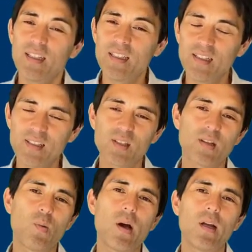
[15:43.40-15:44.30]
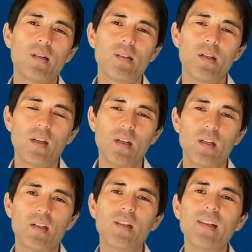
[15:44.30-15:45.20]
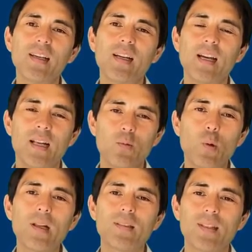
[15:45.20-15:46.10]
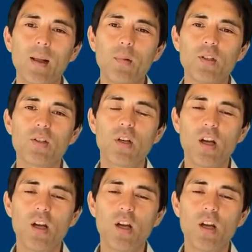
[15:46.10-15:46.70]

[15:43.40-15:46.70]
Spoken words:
it's quite clear and well established